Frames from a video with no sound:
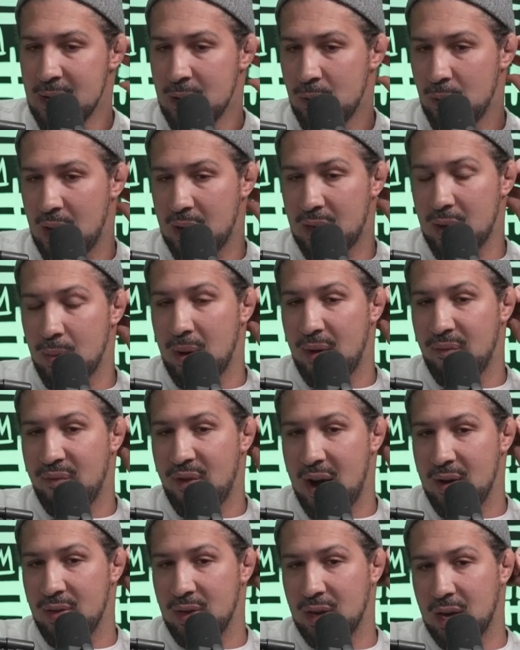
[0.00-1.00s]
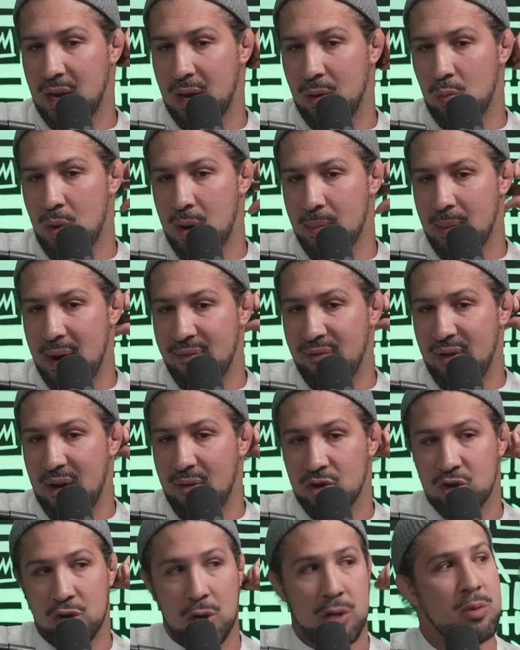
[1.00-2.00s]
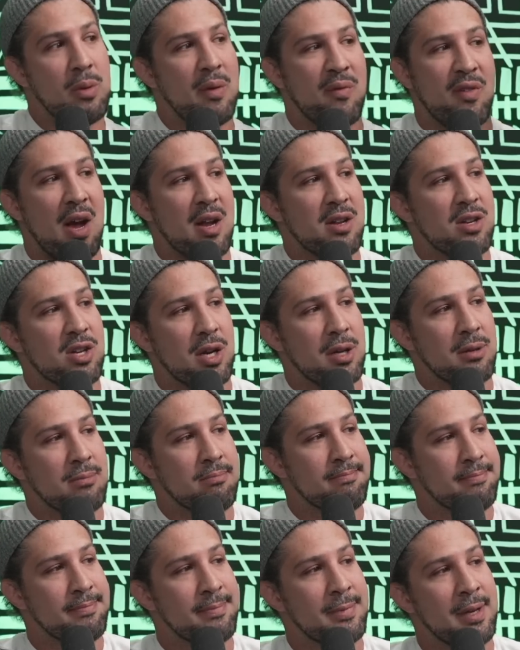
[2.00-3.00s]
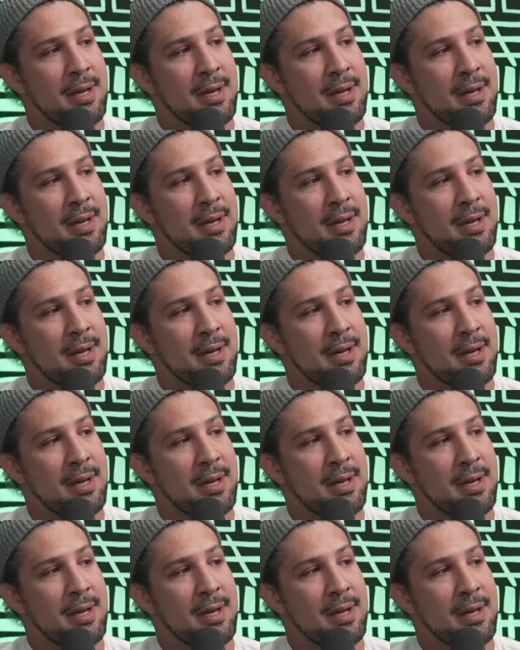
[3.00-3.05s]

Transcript: We had them on Fighter and the Kid, one of my favorite shows we've done, Chin. Mm-hmm.